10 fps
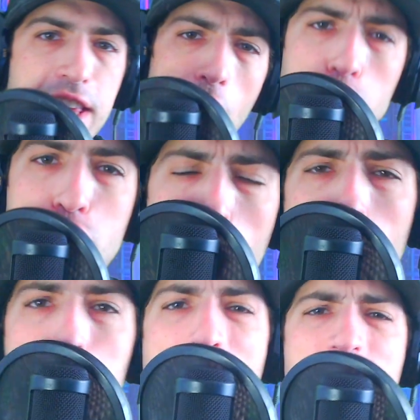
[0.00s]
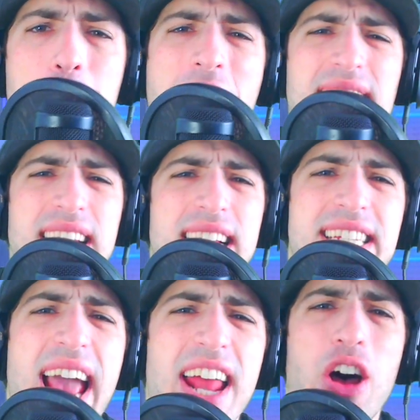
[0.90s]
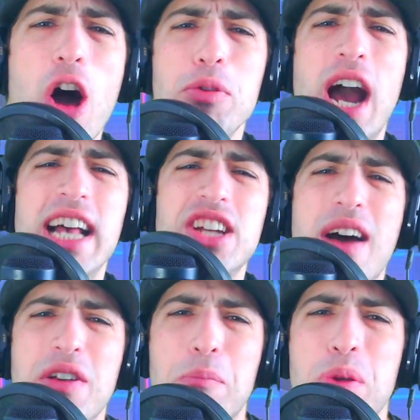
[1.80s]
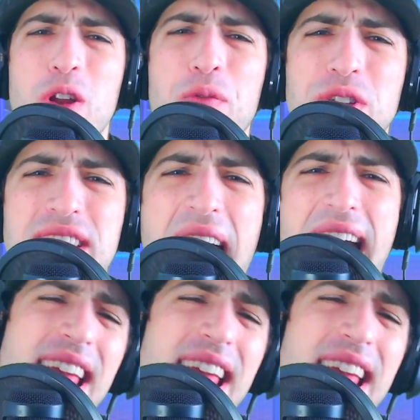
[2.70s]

YouTube, welcome back to the channel. I hope you guys are having a beautiful day.